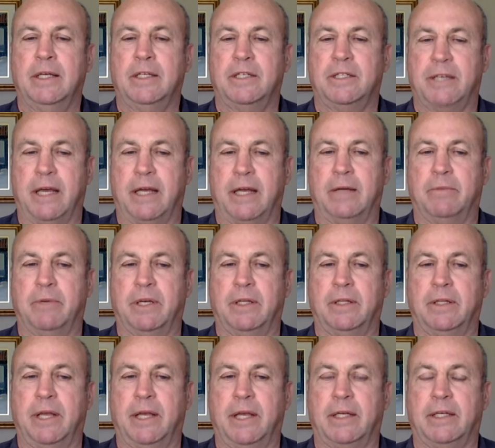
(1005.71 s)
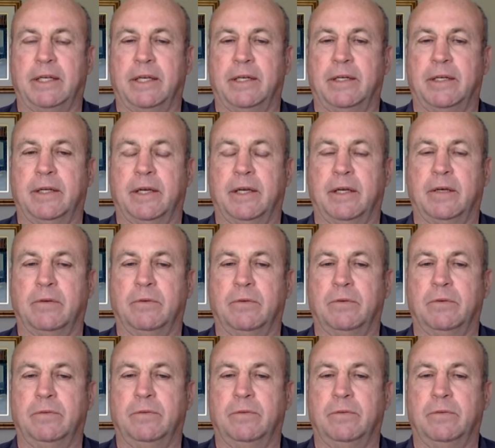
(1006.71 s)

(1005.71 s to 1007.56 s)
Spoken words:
centerman that can